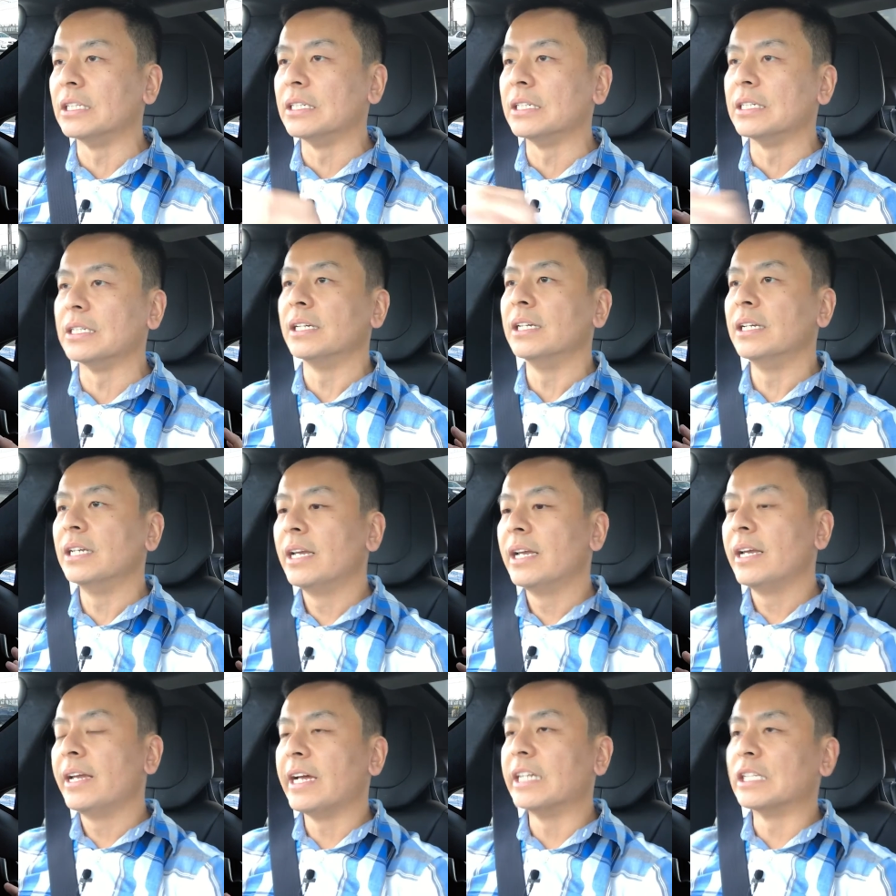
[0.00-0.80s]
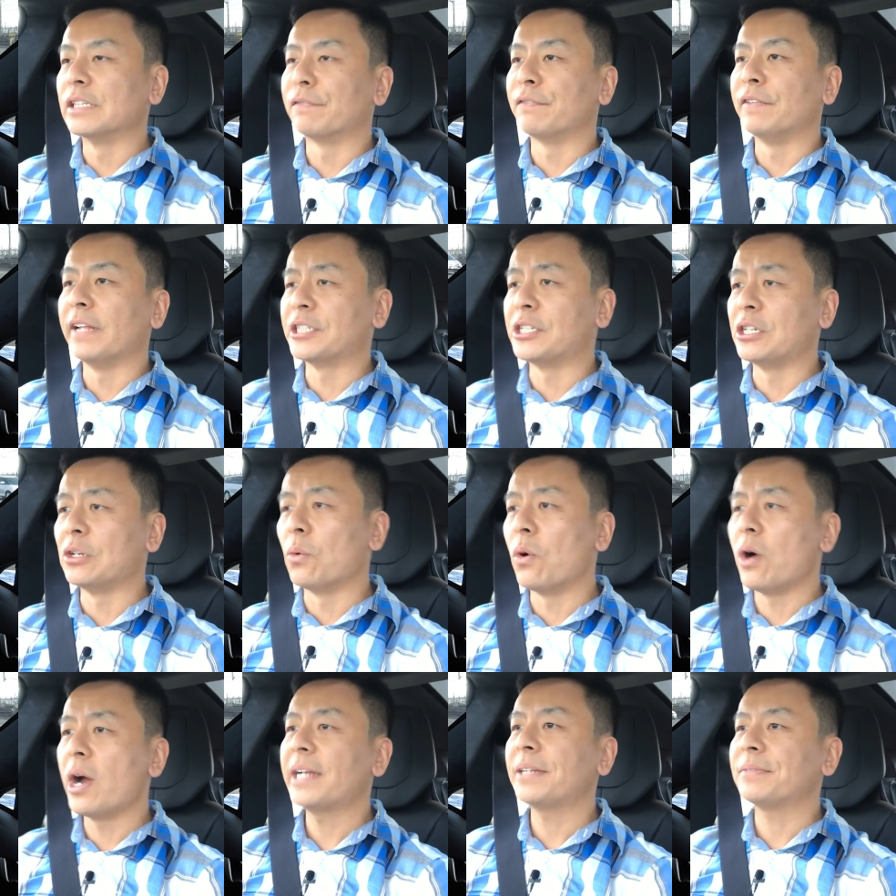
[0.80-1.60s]
the flashing
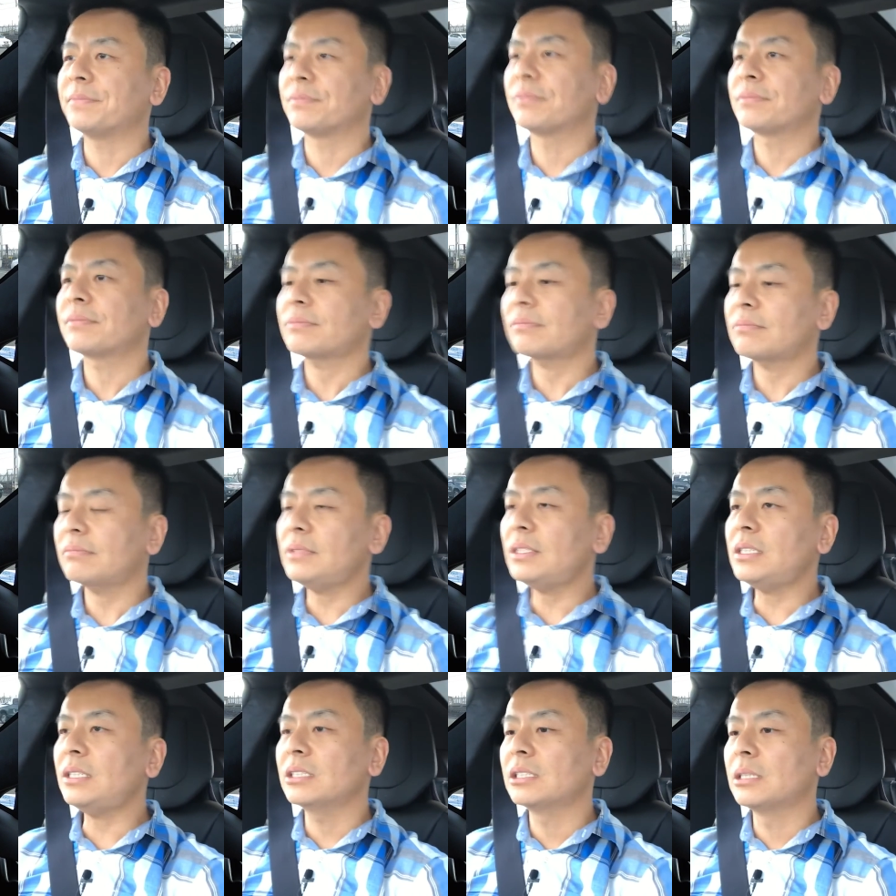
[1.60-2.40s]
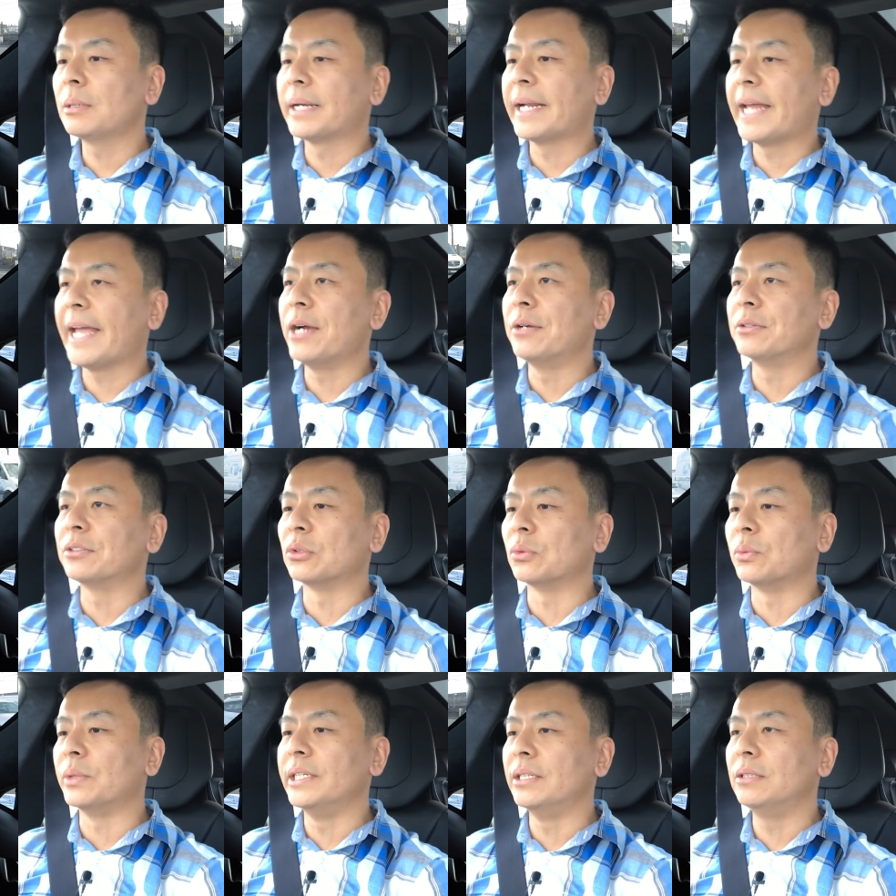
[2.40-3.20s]
white. So I'm going to hang on to
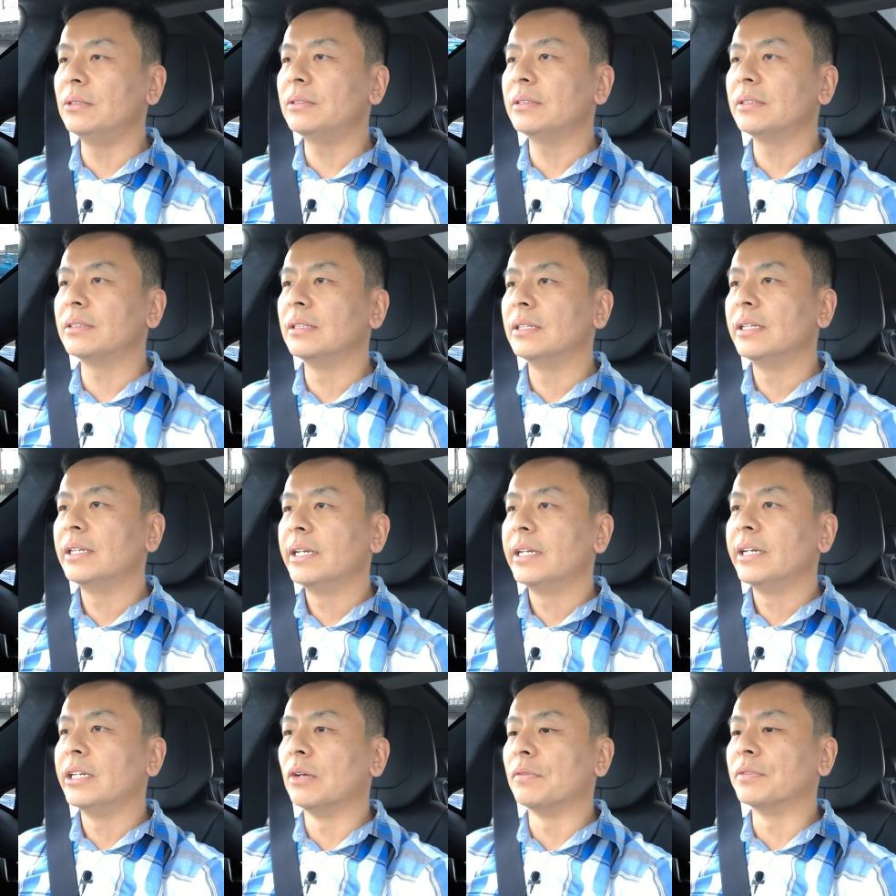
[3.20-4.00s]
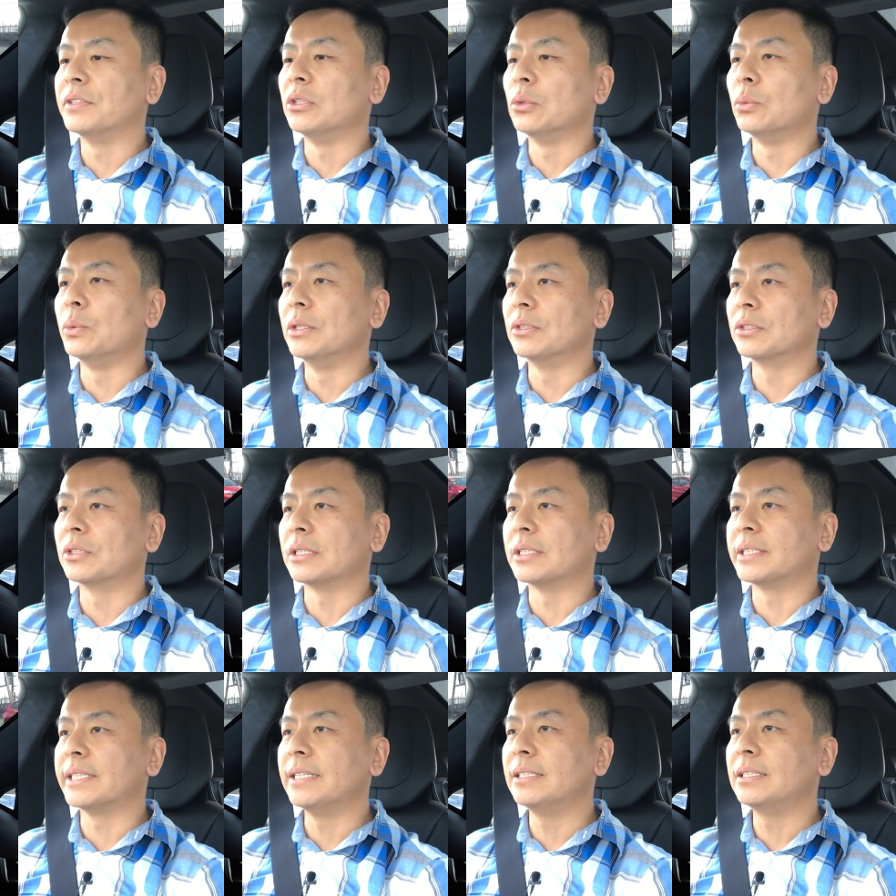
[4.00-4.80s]
the wheel. Obviously the wheel's
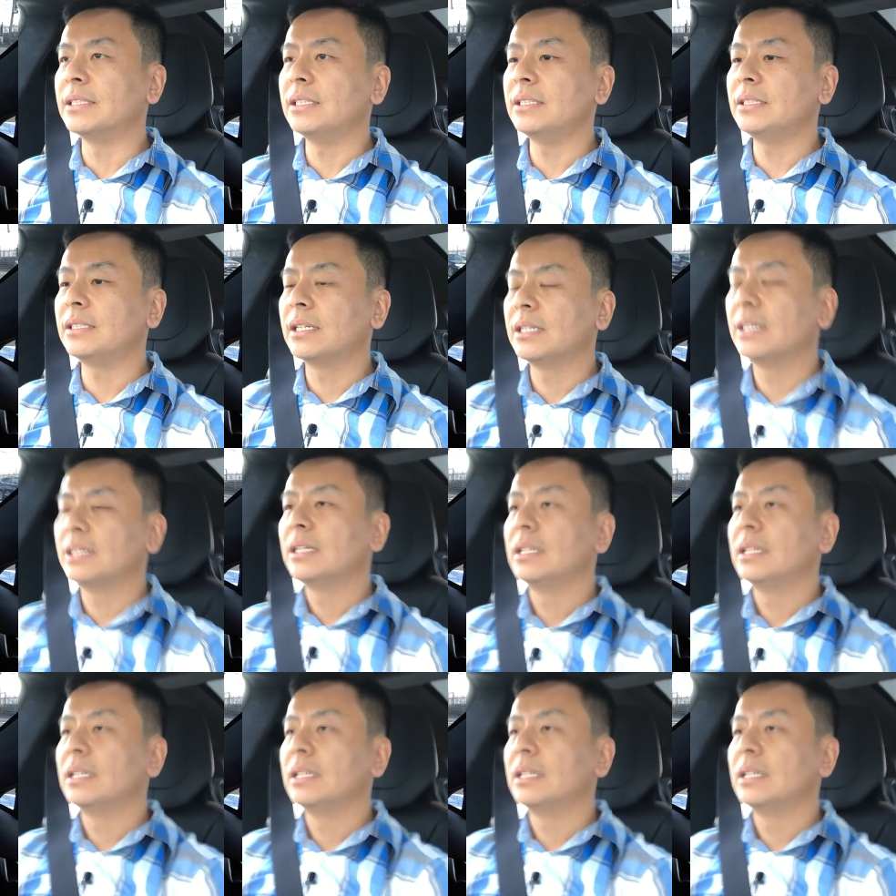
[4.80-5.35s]
got sensors.